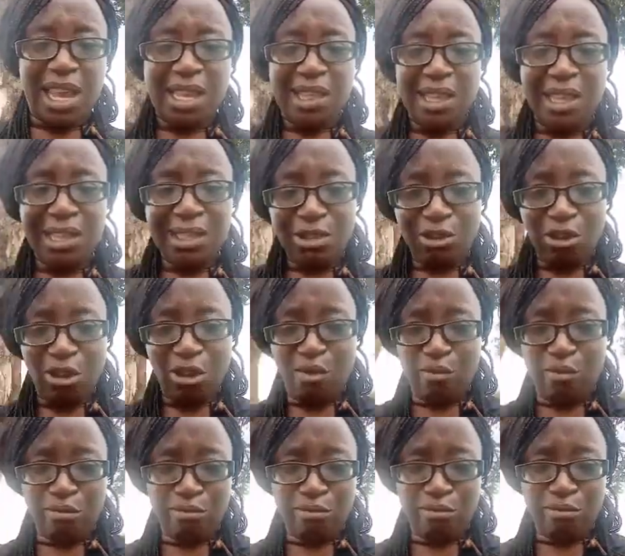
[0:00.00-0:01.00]
I think
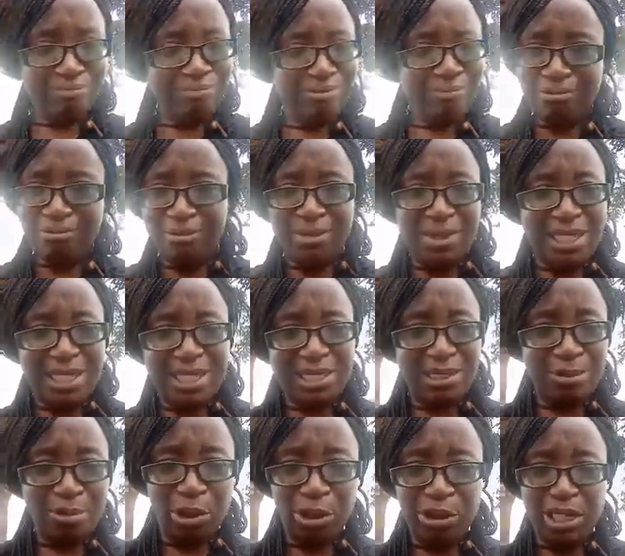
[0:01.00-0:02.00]

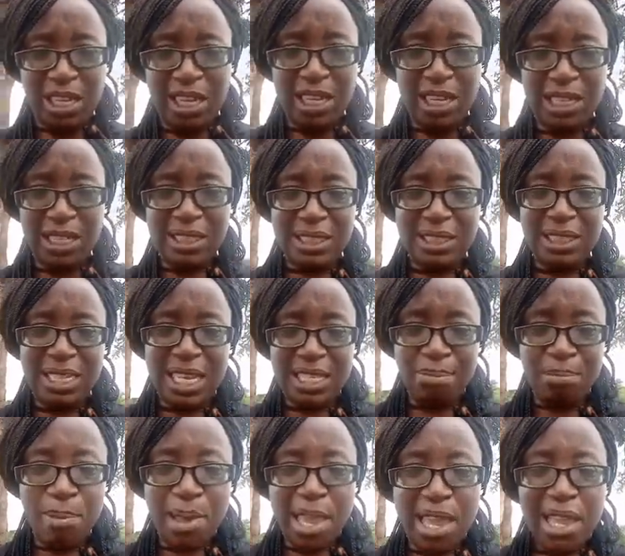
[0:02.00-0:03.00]
is both English.
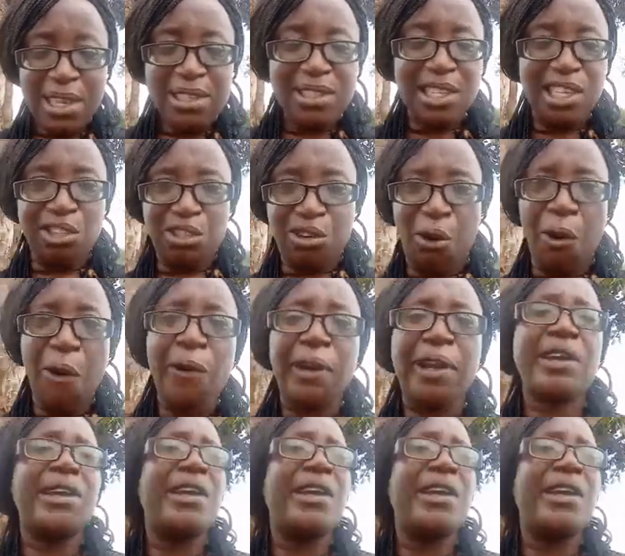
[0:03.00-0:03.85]
There's maize, there's corn.